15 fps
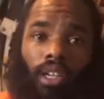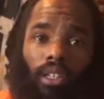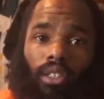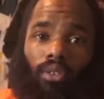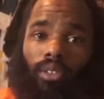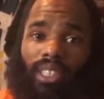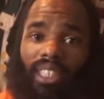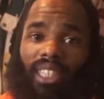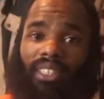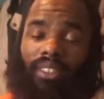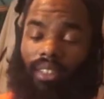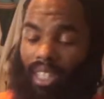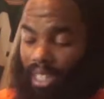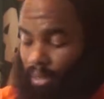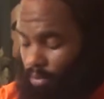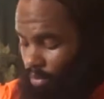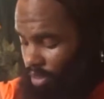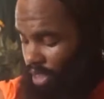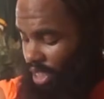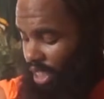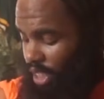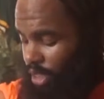So essentially,
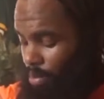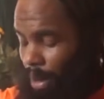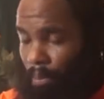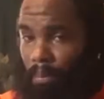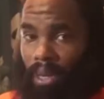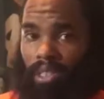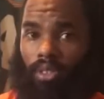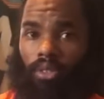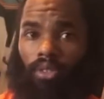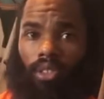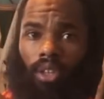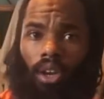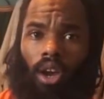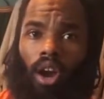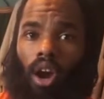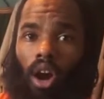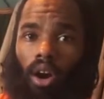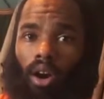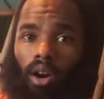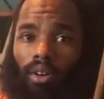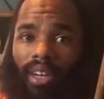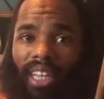since my muscles
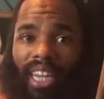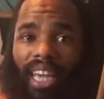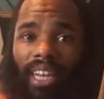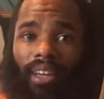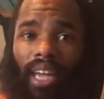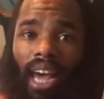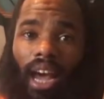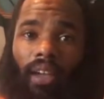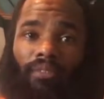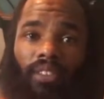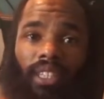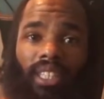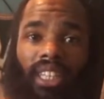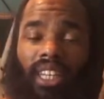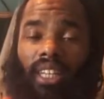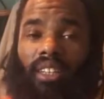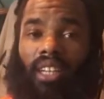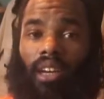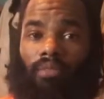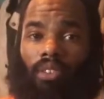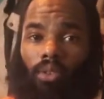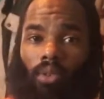are already at a high fatigue
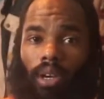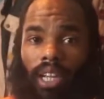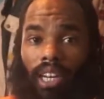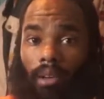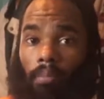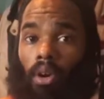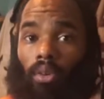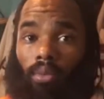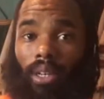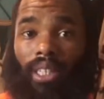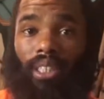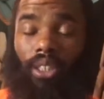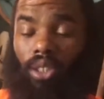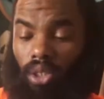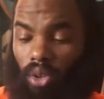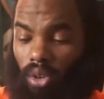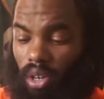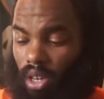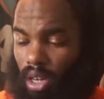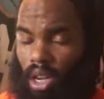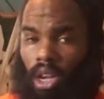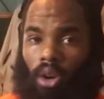level and I'm already
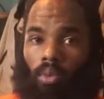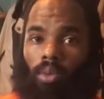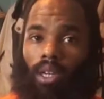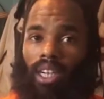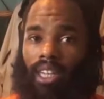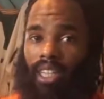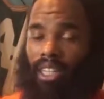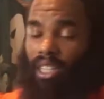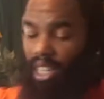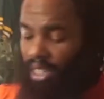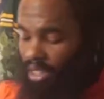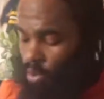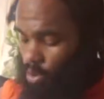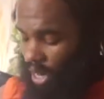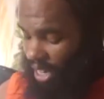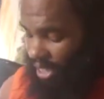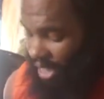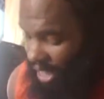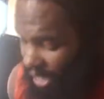sore, we're going to cut the weight